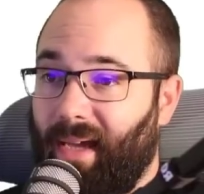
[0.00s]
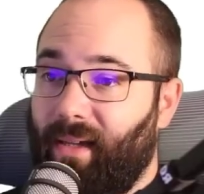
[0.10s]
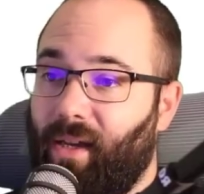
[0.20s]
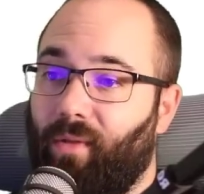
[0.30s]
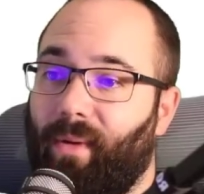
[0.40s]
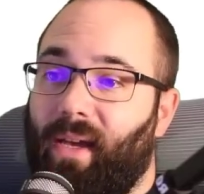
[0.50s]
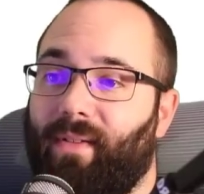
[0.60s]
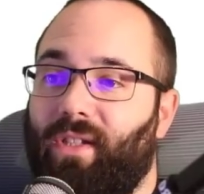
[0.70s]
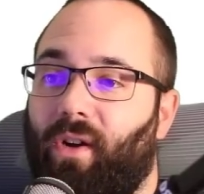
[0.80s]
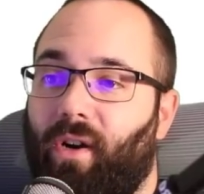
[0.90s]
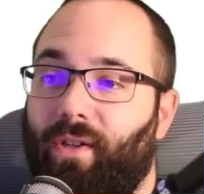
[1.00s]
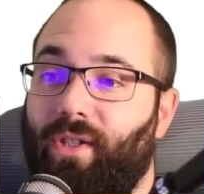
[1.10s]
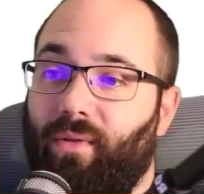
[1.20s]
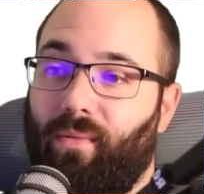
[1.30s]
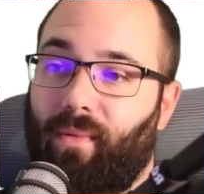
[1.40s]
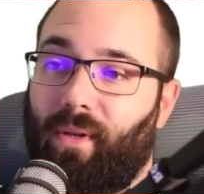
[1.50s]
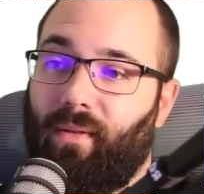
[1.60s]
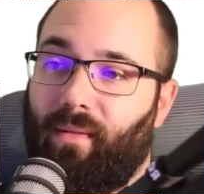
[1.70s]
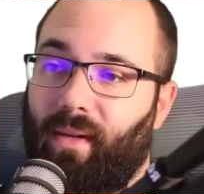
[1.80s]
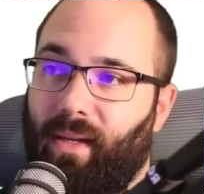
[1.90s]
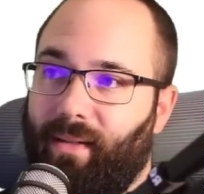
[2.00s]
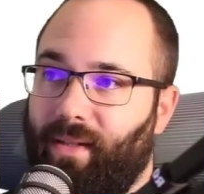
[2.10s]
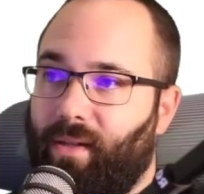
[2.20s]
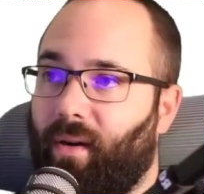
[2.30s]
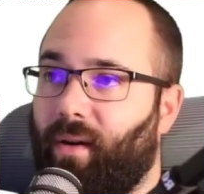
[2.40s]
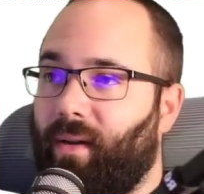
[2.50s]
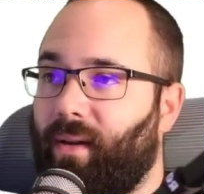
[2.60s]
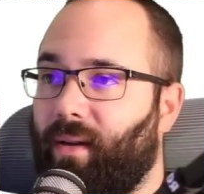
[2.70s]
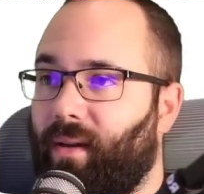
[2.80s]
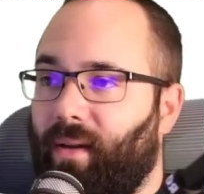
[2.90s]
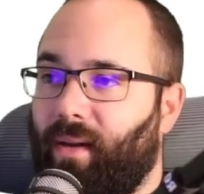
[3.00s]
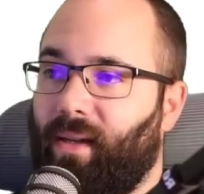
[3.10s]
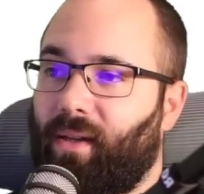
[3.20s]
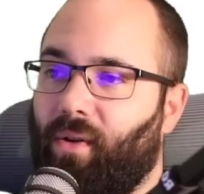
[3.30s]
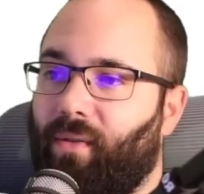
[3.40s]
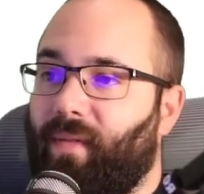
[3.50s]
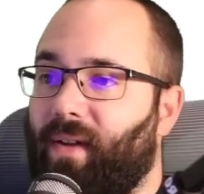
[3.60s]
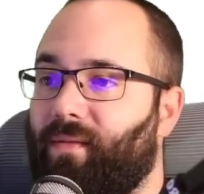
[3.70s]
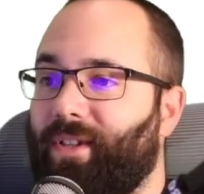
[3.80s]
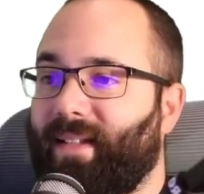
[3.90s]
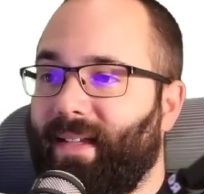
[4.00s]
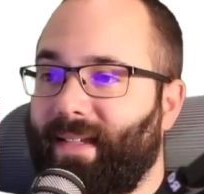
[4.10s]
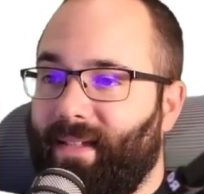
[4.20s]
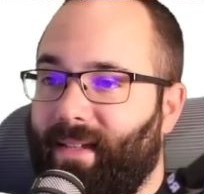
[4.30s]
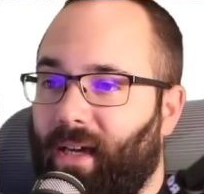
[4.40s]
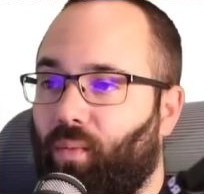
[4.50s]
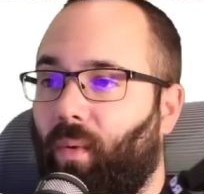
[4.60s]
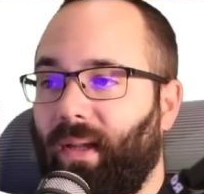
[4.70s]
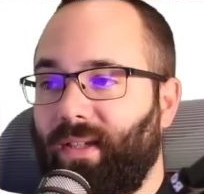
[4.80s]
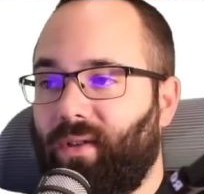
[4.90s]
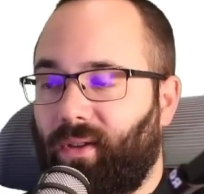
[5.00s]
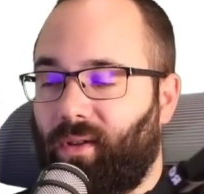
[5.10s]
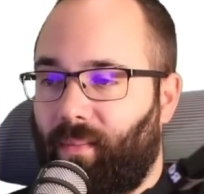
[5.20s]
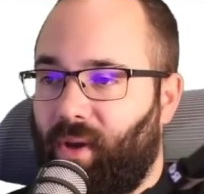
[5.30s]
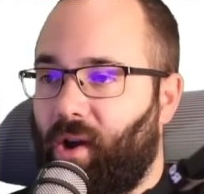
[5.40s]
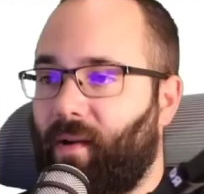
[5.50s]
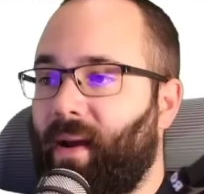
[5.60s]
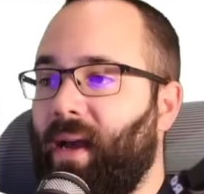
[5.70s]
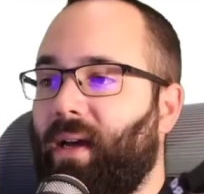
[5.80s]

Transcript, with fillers: And here we have a star, so when you hit the star in your favorites list, that wall is going to appear.